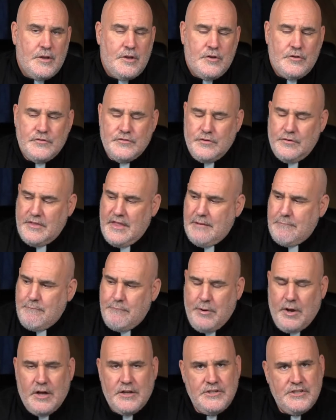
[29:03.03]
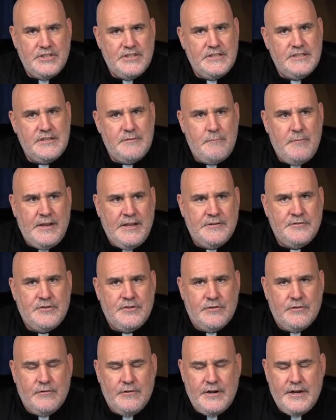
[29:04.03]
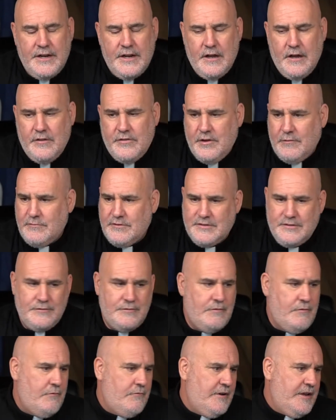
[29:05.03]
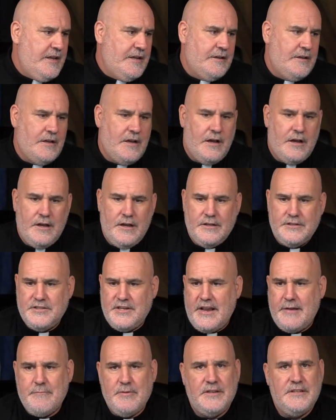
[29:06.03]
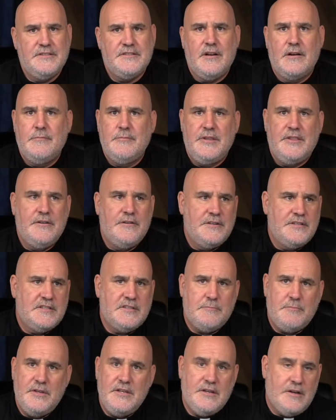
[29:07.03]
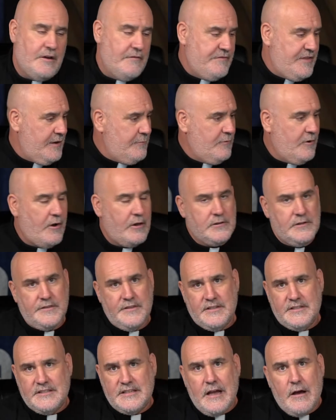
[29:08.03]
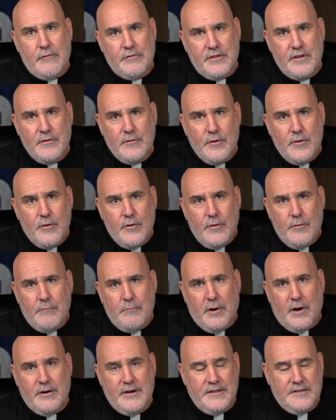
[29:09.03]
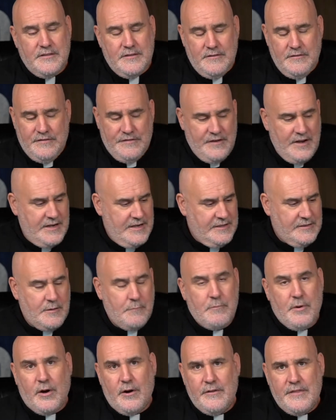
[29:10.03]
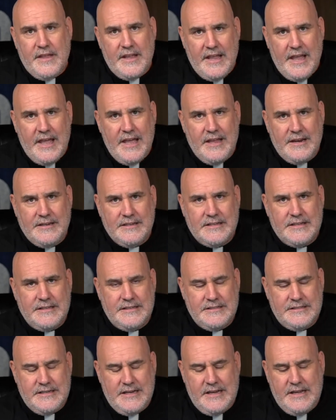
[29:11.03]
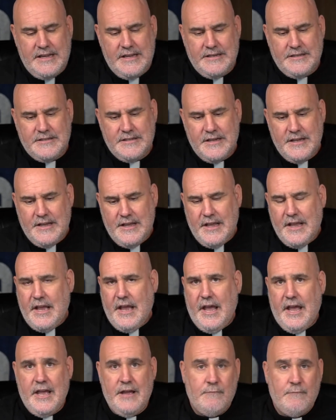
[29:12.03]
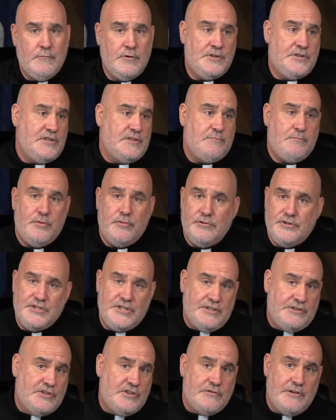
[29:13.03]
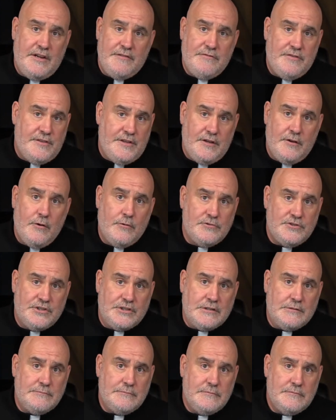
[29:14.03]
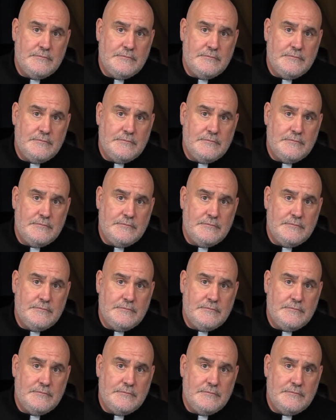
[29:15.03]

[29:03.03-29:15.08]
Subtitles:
So they punched into Manchuria. There was no Japanese army there to speak of. They were all in the south, fighting the part they hadn't contained, and were just pushing straight for the ocean.